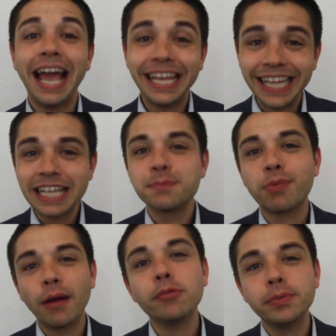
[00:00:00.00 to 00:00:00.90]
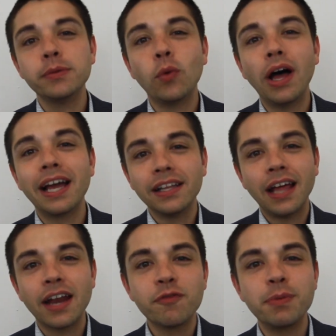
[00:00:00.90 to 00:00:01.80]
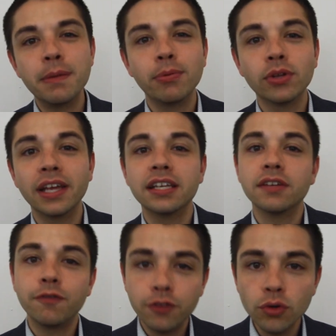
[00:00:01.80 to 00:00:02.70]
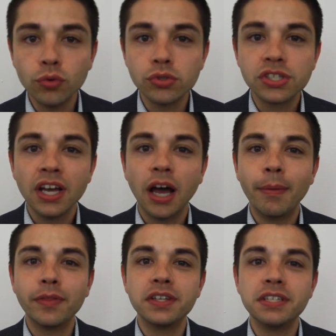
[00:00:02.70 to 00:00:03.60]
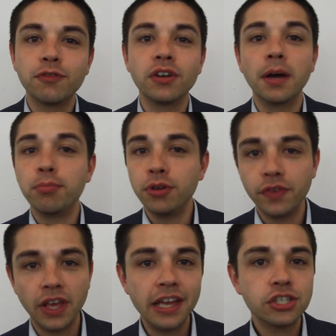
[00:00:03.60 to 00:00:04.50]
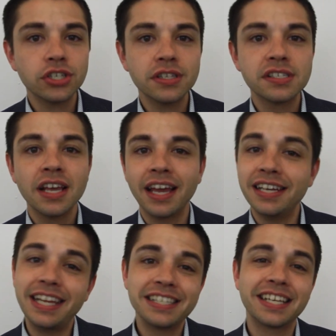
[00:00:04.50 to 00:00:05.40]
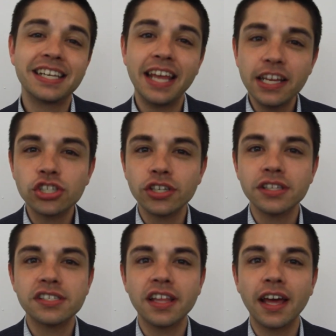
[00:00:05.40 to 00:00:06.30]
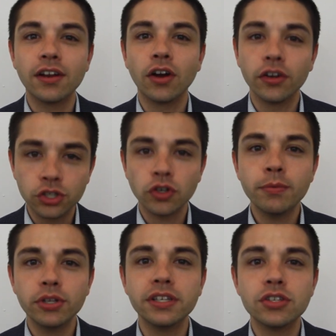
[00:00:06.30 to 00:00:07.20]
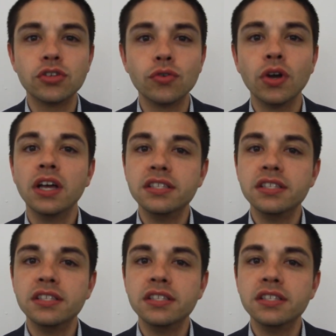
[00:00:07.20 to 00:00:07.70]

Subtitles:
And that's probably why a lot of people get confused about the different abbreviations and designations that are attributed to